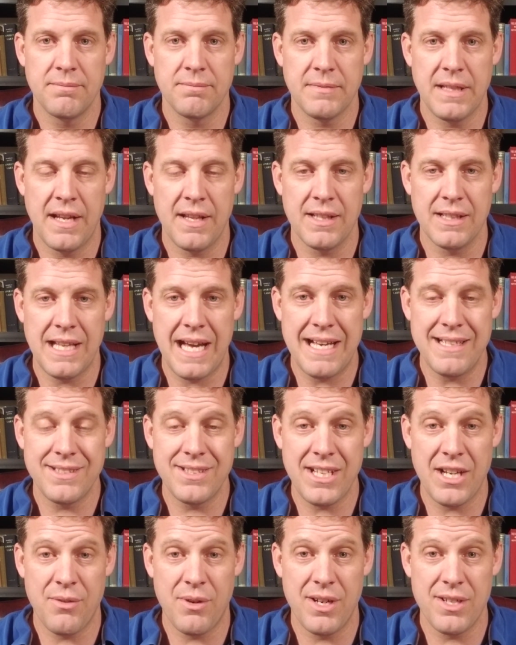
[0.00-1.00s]
Kind of the last
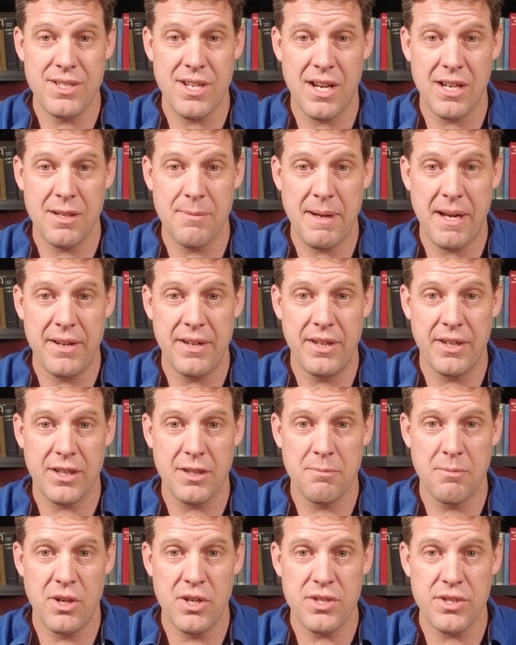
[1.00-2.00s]
thing I want to talk about here,
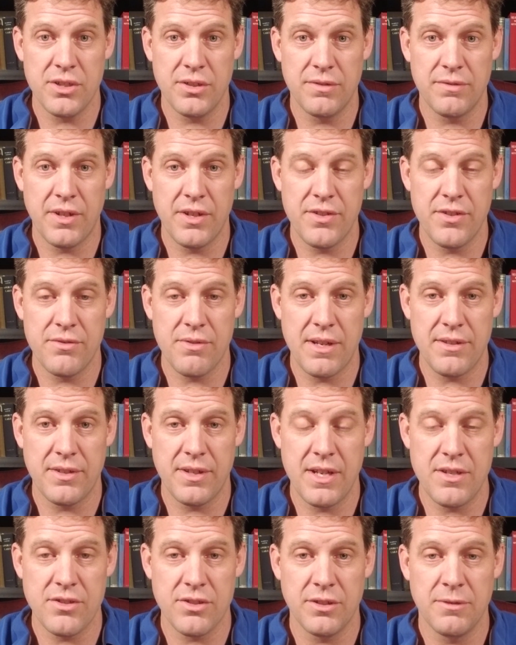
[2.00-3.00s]
commercial versus
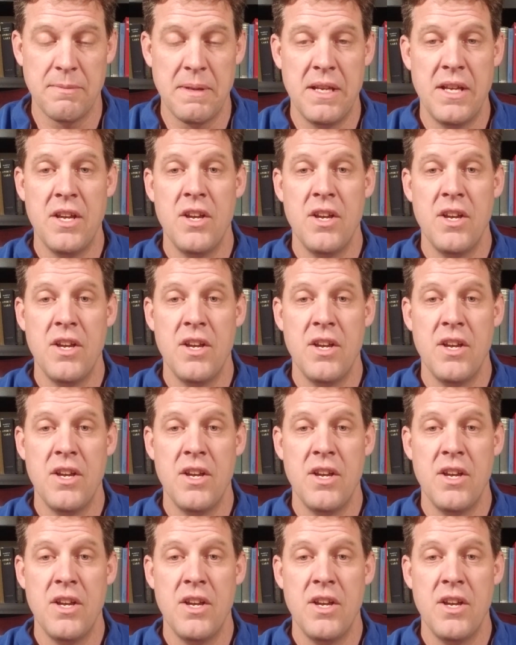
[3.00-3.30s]
residential.